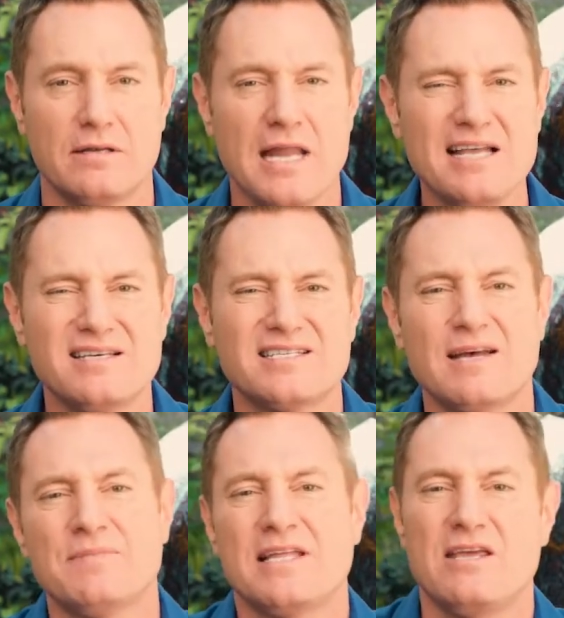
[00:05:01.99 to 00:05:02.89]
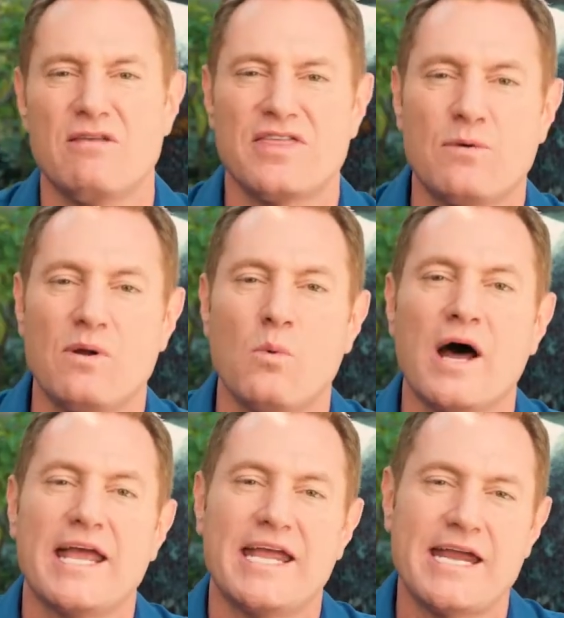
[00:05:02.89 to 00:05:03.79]
Not just something that you think we
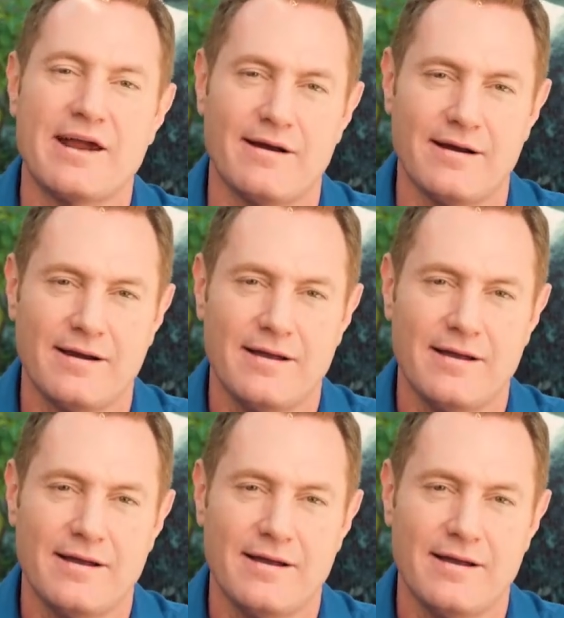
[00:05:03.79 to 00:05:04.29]
want to hear.